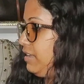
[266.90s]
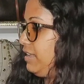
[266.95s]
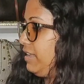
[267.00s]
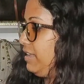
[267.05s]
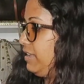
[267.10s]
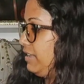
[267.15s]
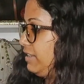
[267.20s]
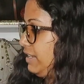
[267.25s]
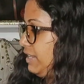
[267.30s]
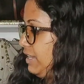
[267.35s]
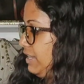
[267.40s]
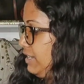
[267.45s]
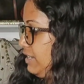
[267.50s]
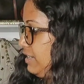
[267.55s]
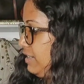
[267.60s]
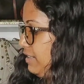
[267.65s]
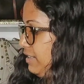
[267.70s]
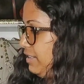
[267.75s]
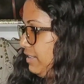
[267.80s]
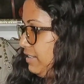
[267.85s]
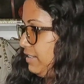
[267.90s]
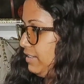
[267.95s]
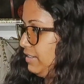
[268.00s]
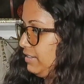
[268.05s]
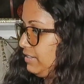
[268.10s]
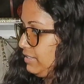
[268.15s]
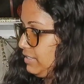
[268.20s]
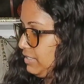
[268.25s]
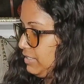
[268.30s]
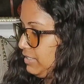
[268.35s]
And in
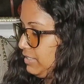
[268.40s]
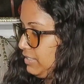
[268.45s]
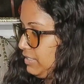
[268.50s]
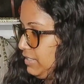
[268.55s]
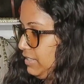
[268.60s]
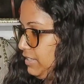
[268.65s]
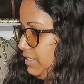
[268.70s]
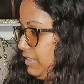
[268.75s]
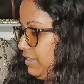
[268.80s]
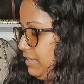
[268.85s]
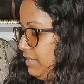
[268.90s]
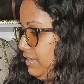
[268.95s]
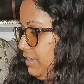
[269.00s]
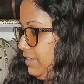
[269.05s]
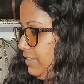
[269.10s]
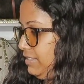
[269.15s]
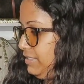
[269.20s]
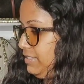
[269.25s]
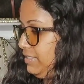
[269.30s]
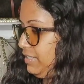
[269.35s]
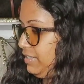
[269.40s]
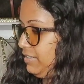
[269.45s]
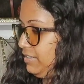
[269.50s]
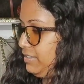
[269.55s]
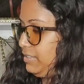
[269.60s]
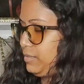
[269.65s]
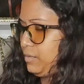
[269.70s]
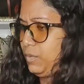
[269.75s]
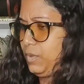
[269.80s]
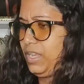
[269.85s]
here
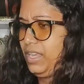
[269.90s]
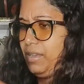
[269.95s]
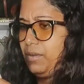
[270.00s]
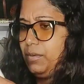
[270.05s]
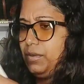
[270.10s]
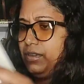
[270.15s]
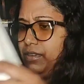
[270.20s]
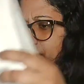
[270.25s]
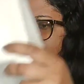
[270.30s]
is, wow.